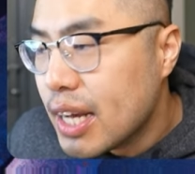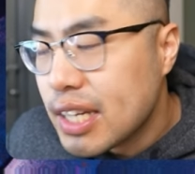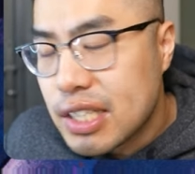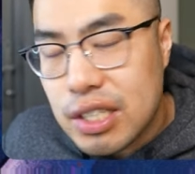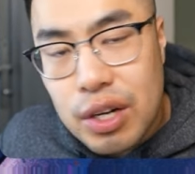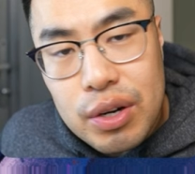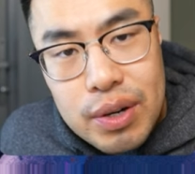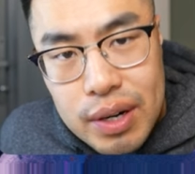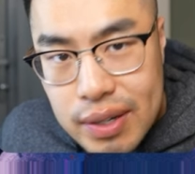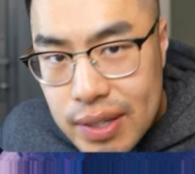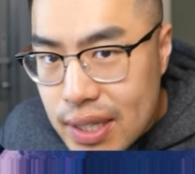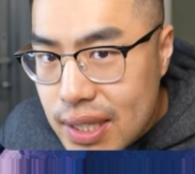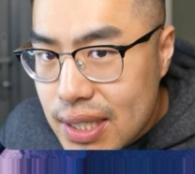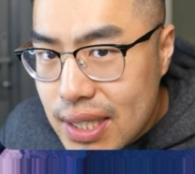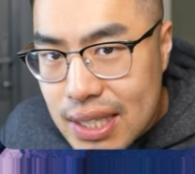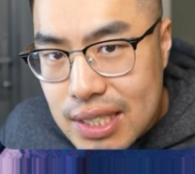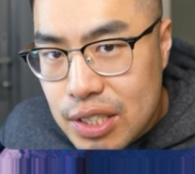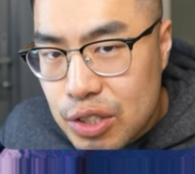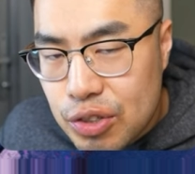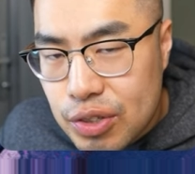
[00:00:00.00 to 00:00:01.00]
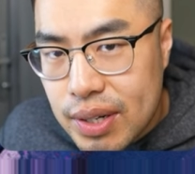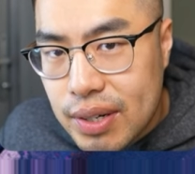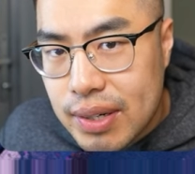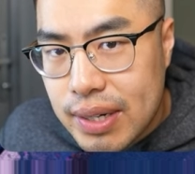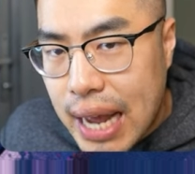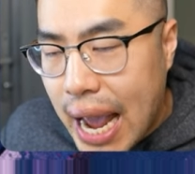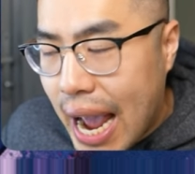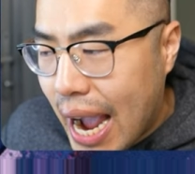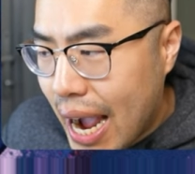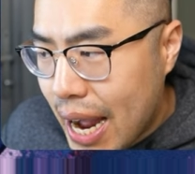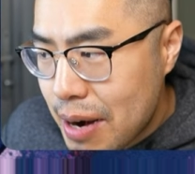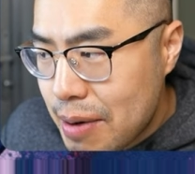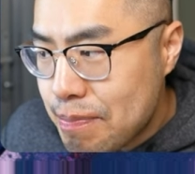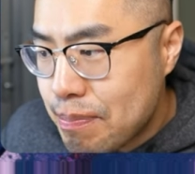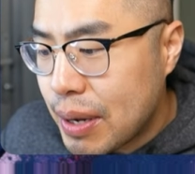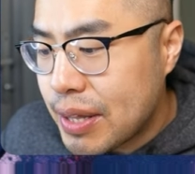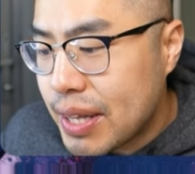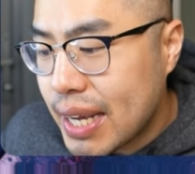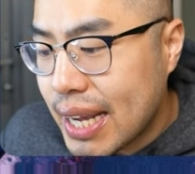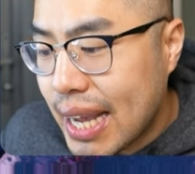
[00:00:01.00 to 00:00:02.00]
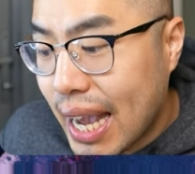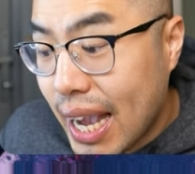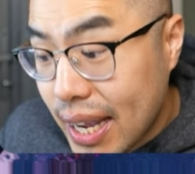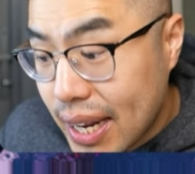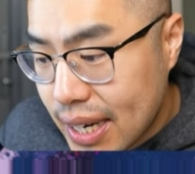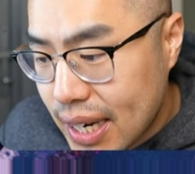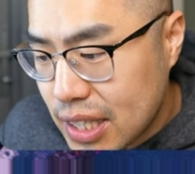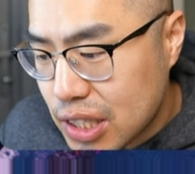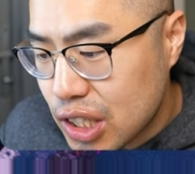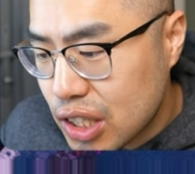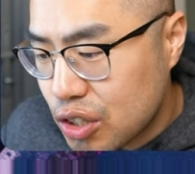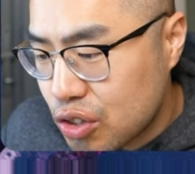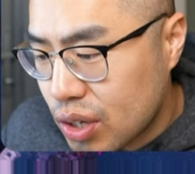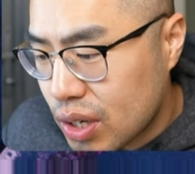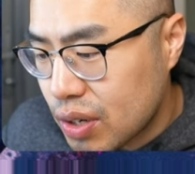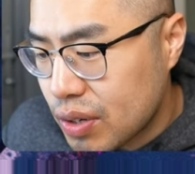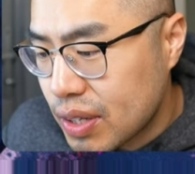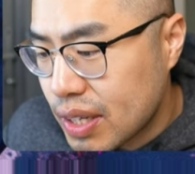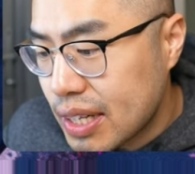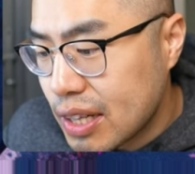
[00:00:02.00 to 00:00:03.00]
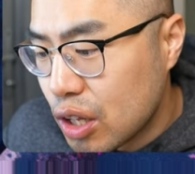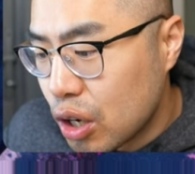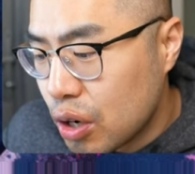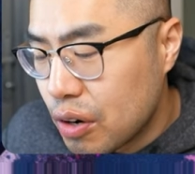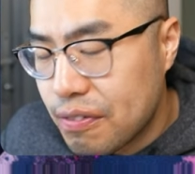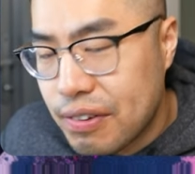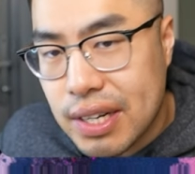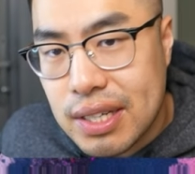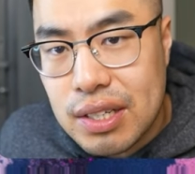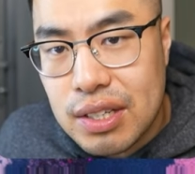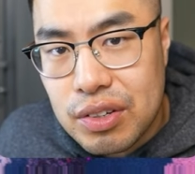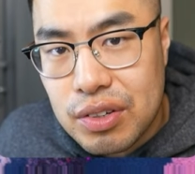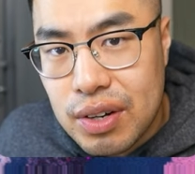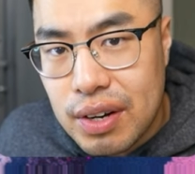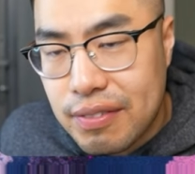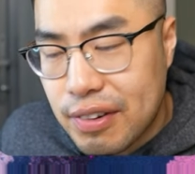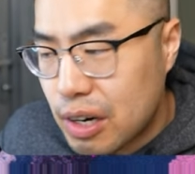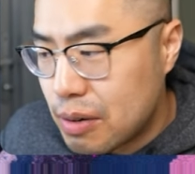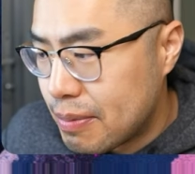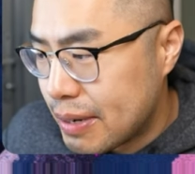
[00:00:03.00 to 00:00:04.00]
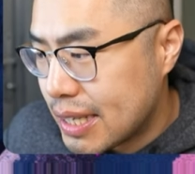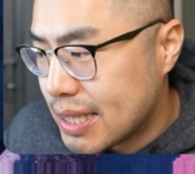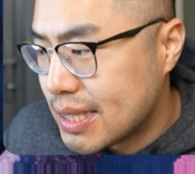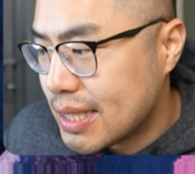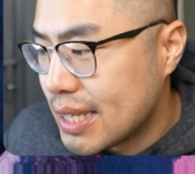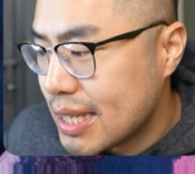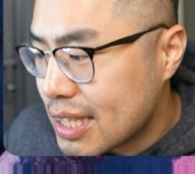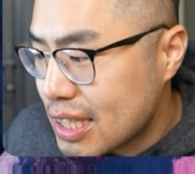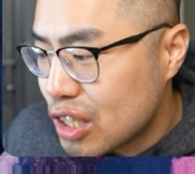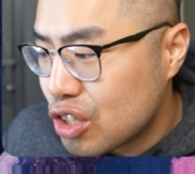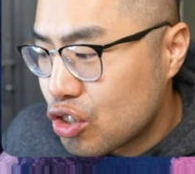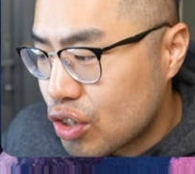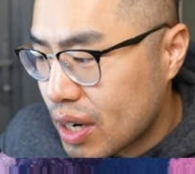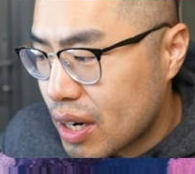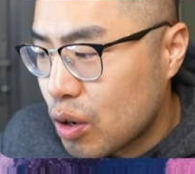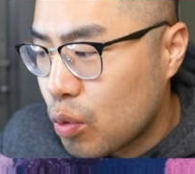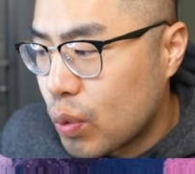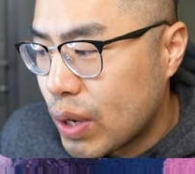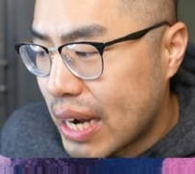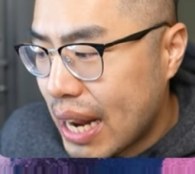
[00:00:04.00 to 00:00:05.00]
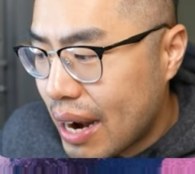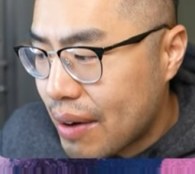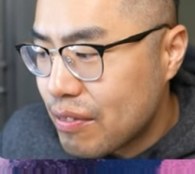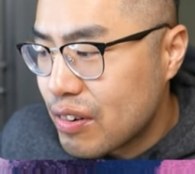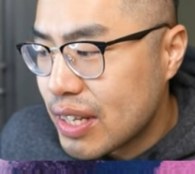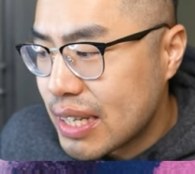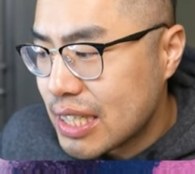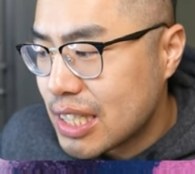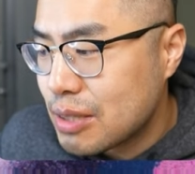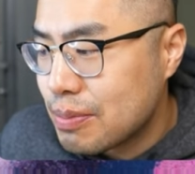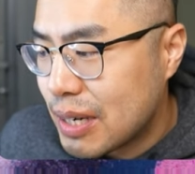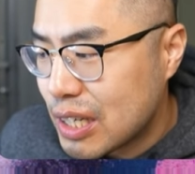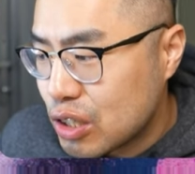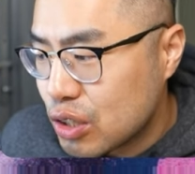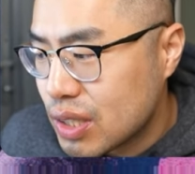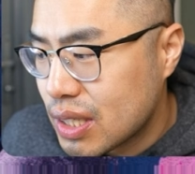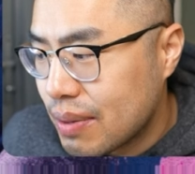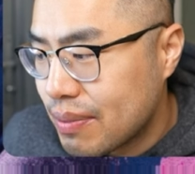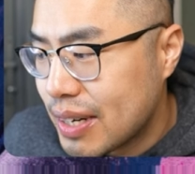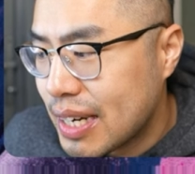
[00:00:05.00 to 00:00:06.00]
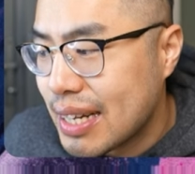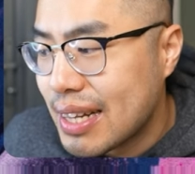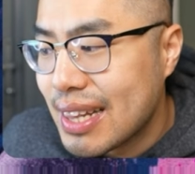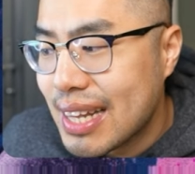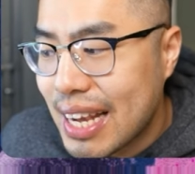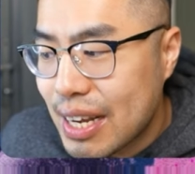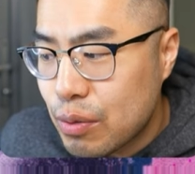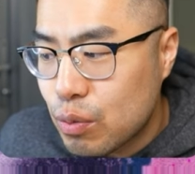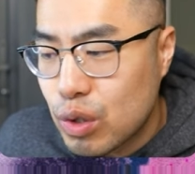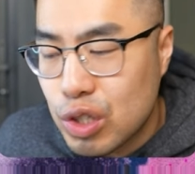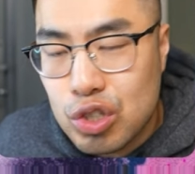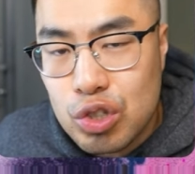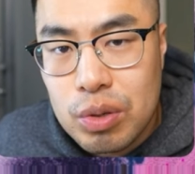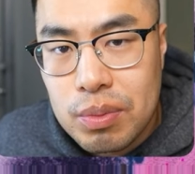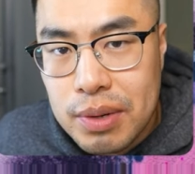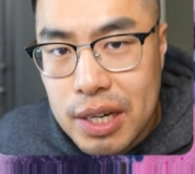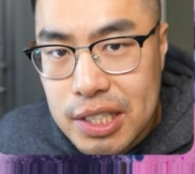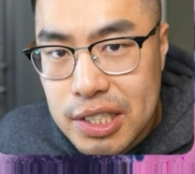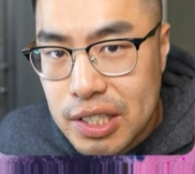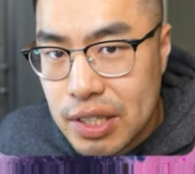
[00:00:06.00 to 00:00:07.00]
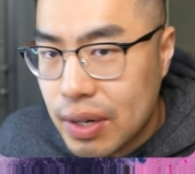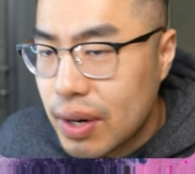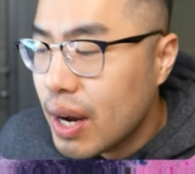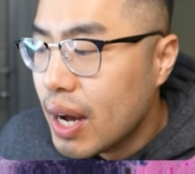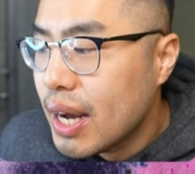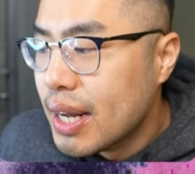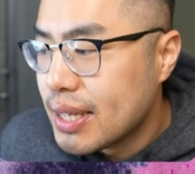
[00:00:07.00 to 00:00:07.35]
Skull Guardian doesn't trigger to add, but they can actually trigger the low effect in the graveyard because this can trigger whenever they special summon a light ritual monster.